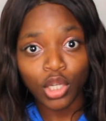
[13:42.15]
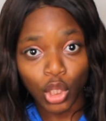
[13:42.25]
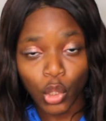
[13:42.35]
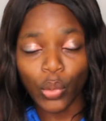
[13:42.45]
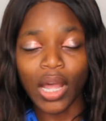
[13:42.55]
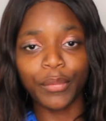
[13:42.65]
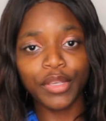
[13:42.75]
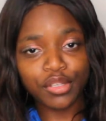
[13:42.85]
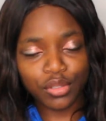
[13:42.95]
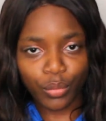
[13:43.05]
low and we
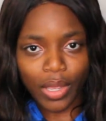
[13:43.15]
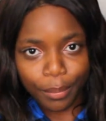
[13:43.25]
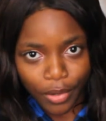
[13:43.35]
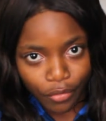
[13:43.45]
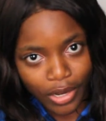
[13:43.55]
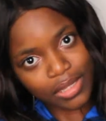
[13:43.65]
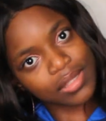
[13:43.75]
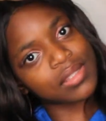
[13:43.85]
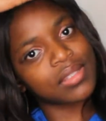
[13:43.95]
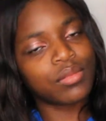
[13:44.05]
used to wear
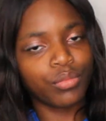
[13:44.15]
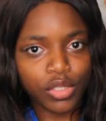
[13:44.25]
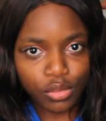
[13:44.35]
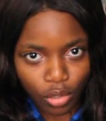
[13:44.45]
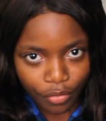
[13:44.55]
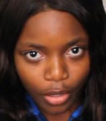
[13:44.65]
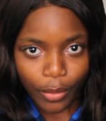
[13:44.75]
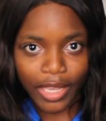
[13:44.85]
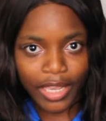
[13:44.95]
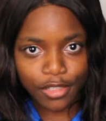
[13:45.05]
berets we used to cover
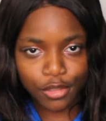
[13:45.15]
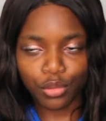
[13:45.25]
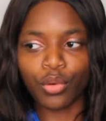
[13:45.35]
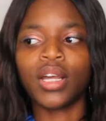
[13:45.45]
our head so